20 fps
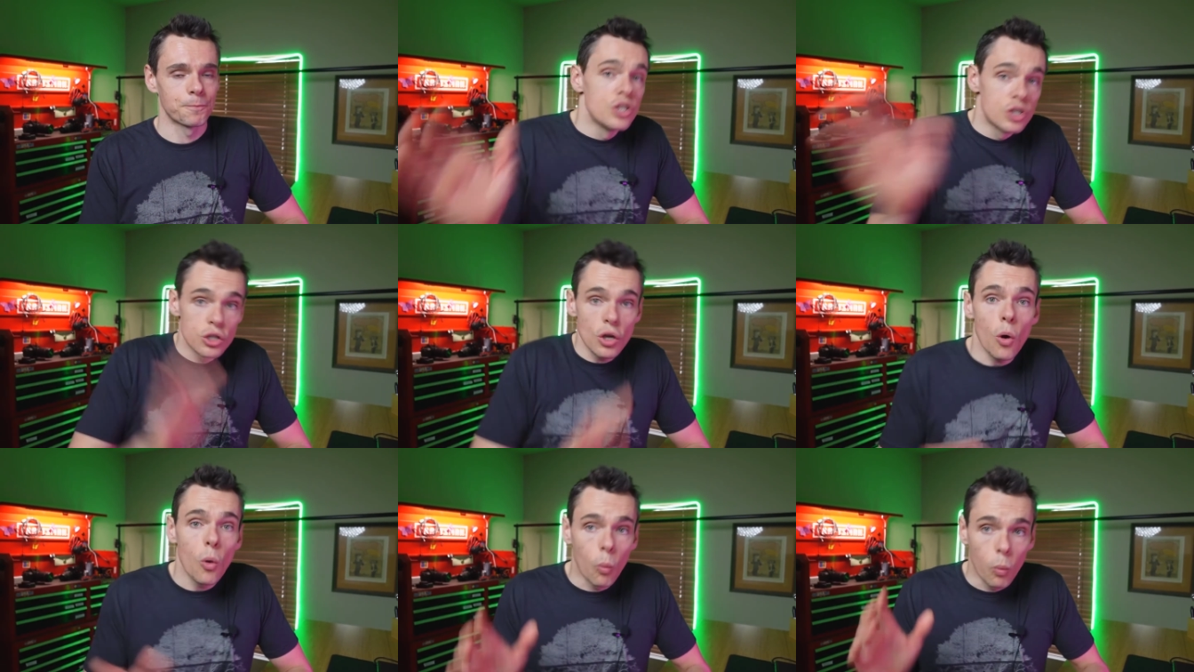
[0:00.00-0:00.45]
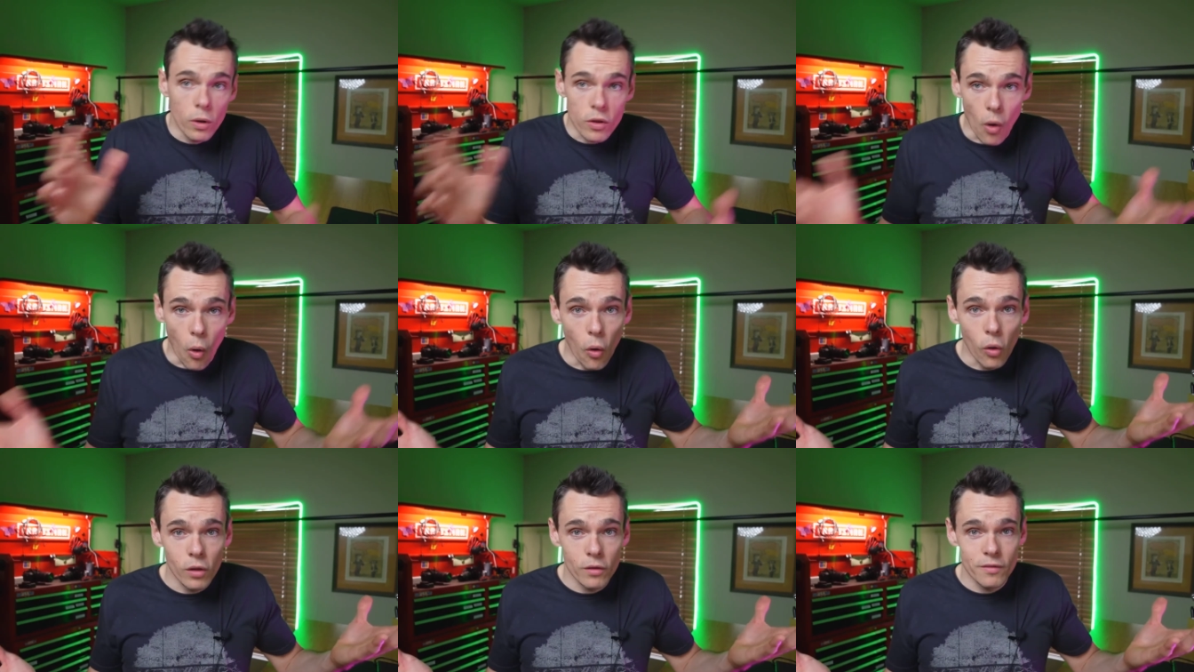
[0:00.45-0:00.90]
So with
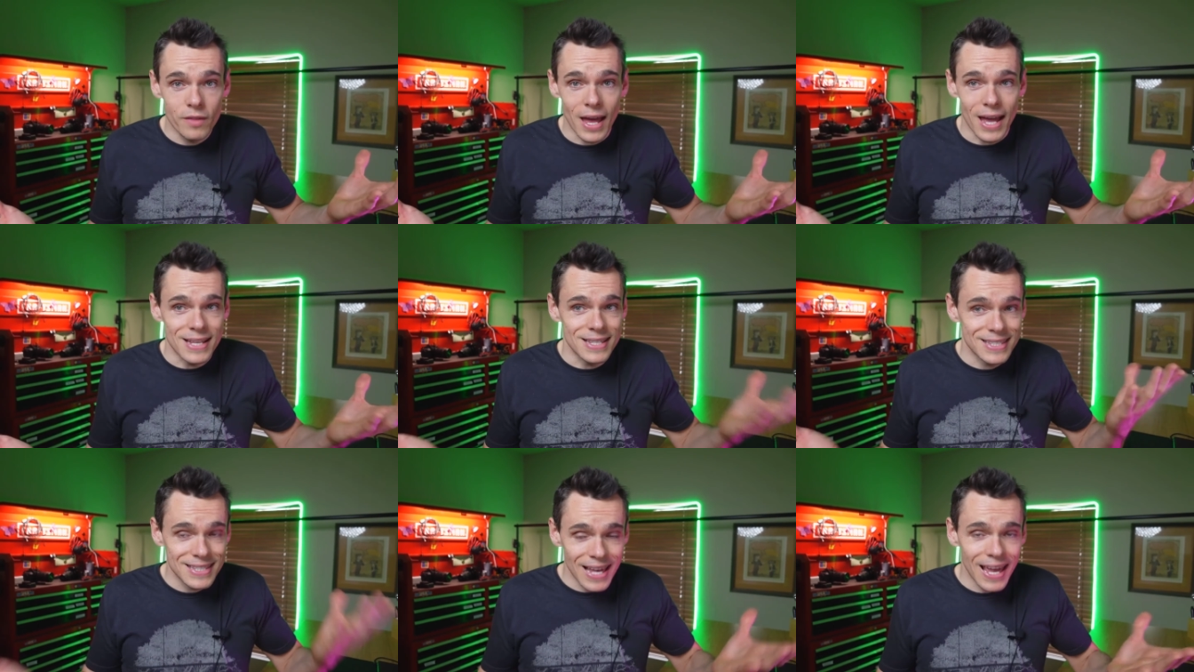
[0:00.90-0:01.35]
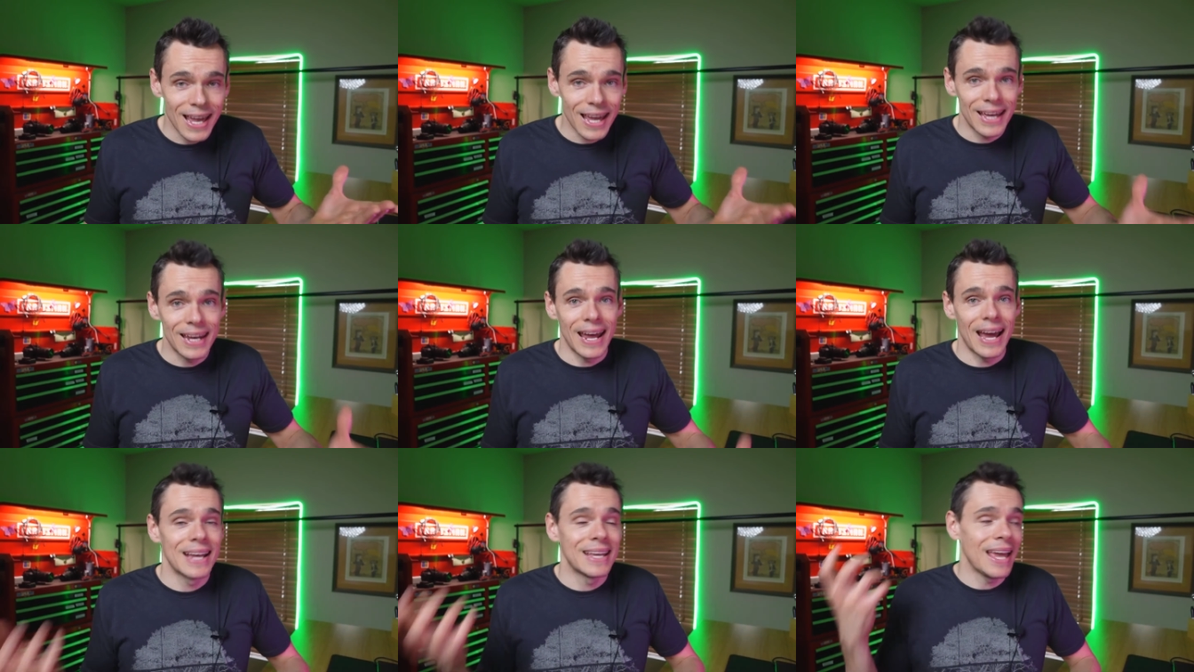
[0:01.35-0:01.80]
all of that
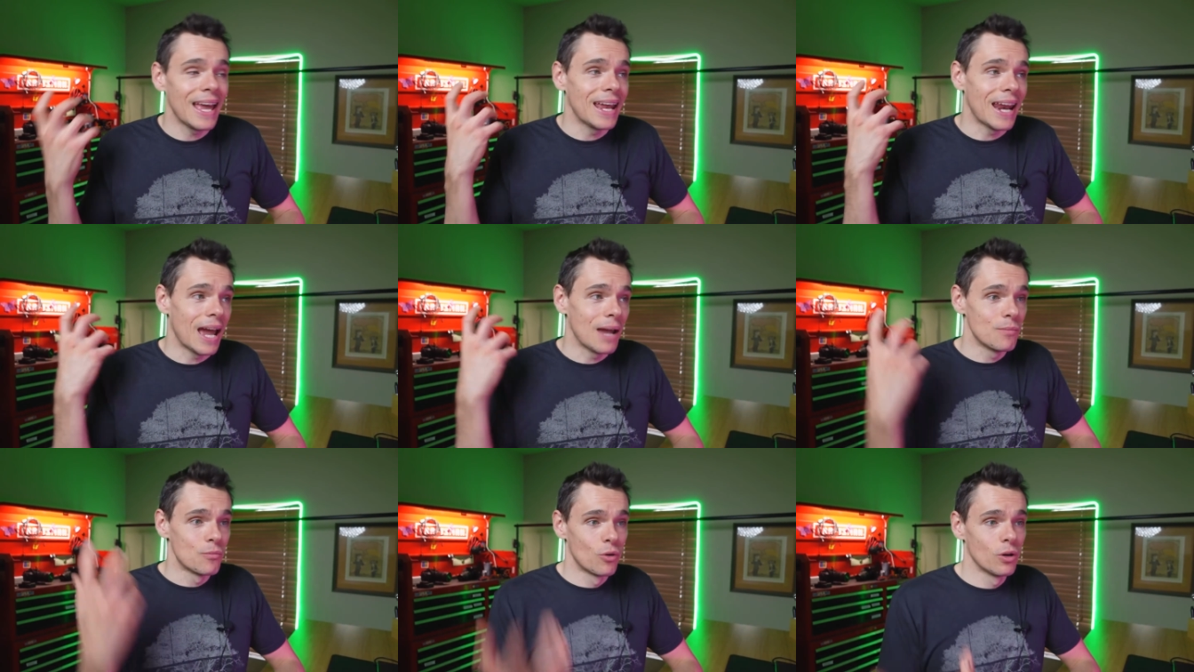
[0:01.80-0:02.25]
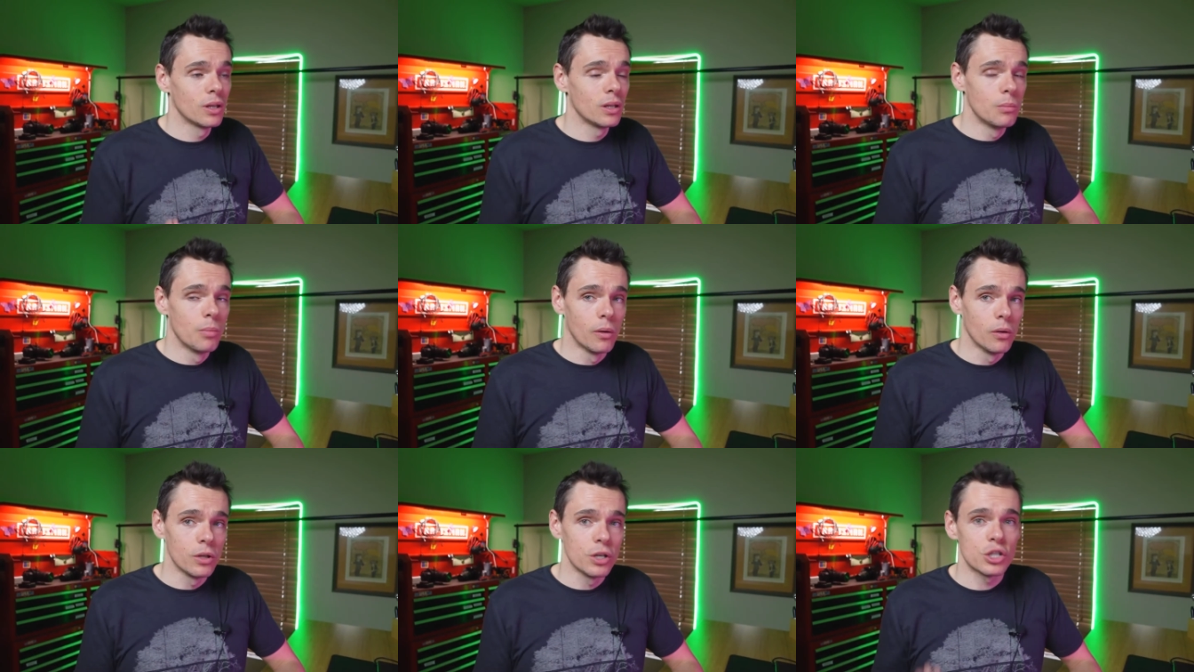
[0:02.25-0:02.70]
said, again, I'm really
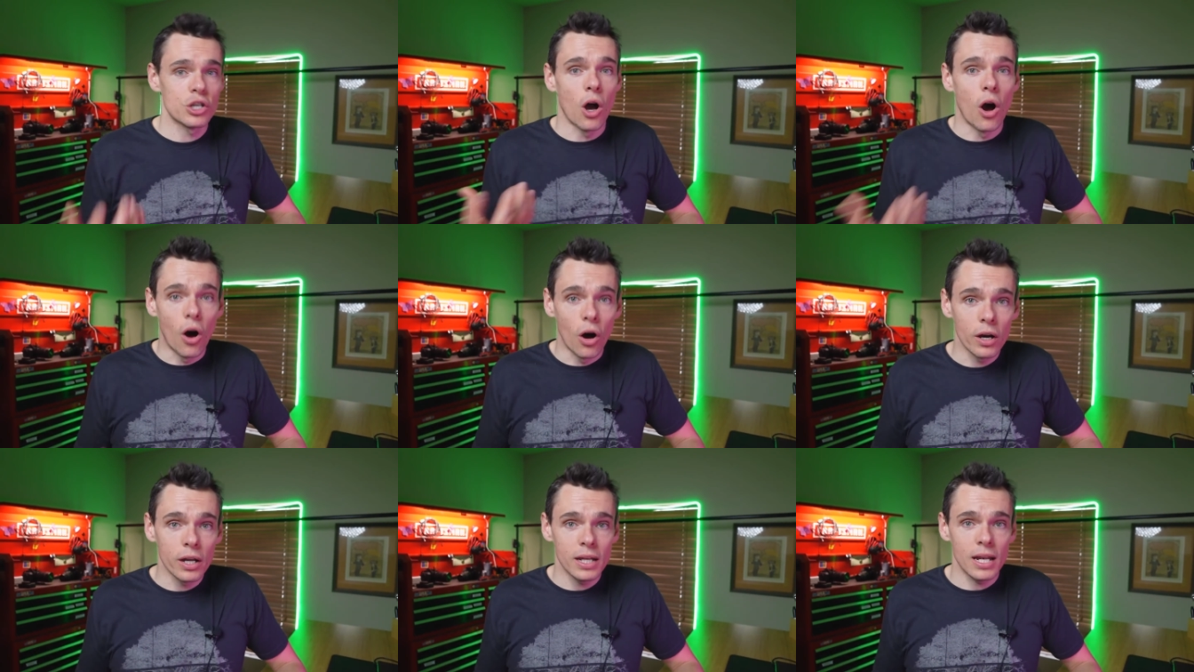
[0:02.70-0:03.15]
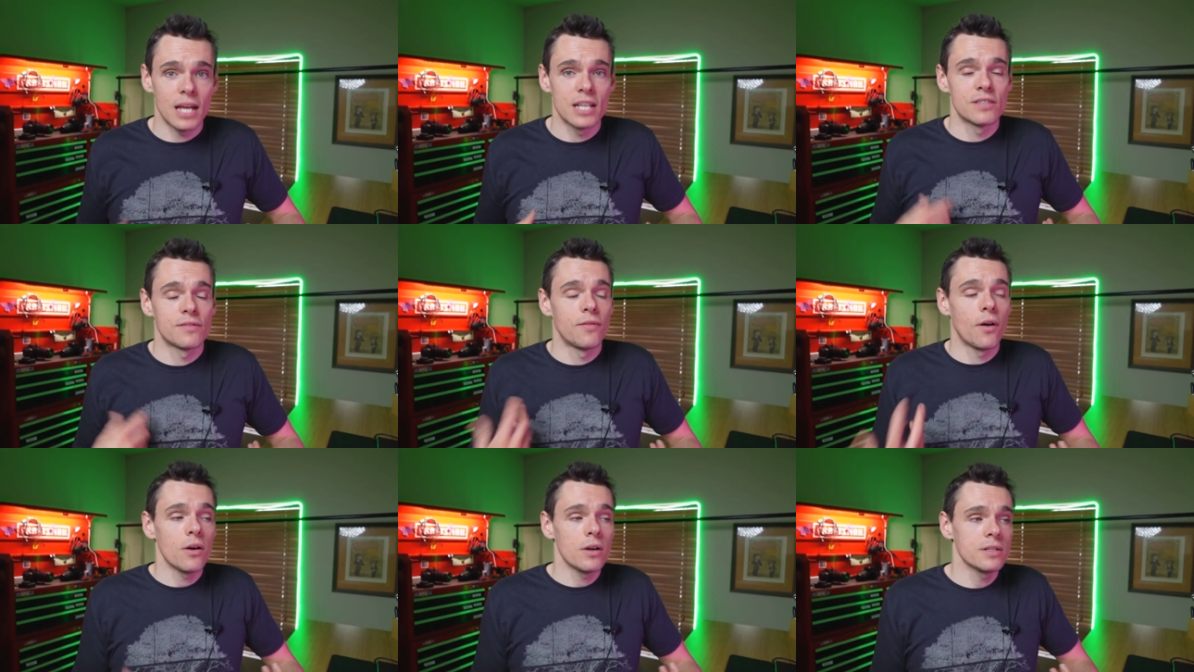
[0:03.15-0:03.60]
bullish on it as
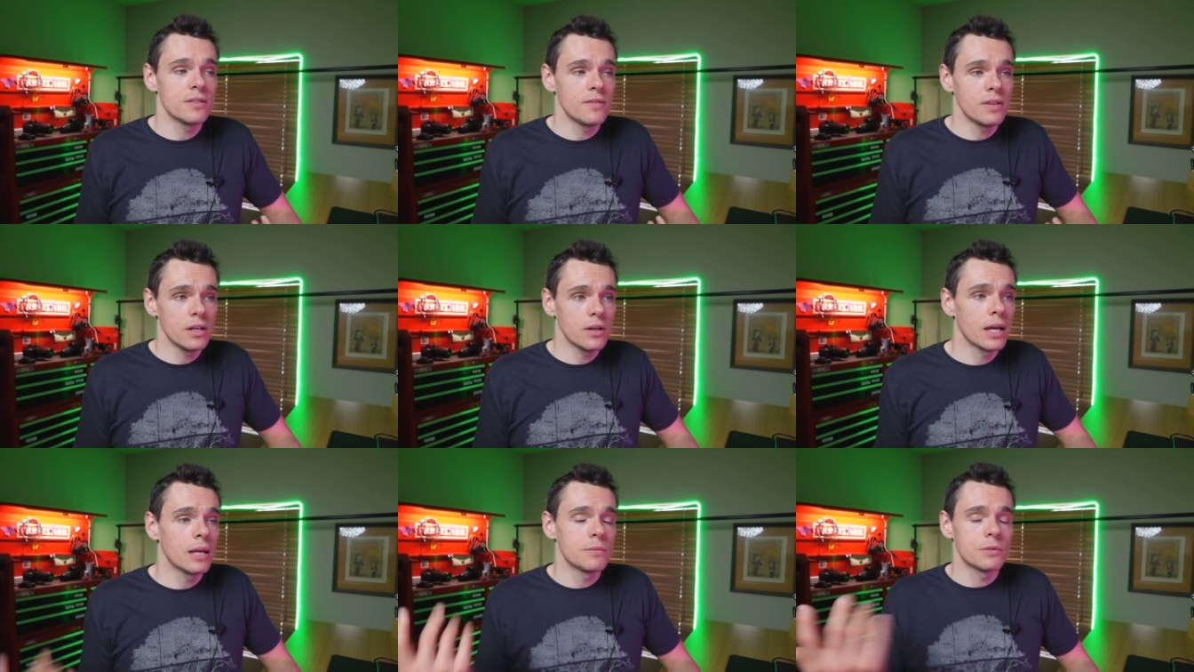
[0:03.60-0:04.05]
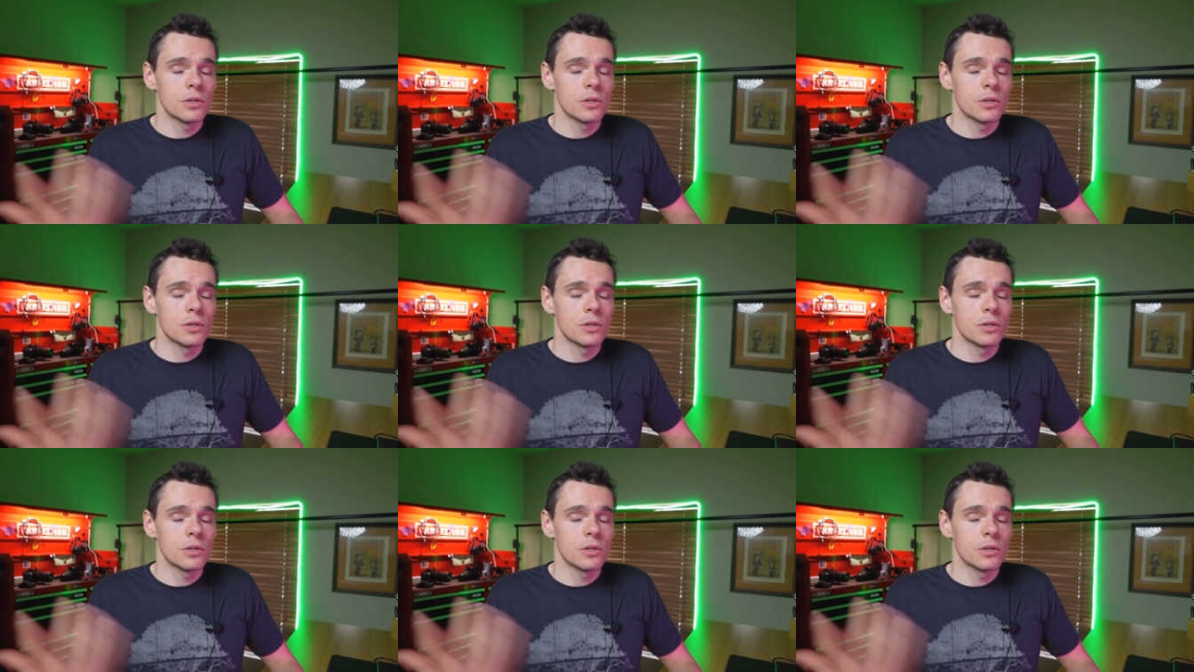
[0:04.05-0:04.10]
far as a video game.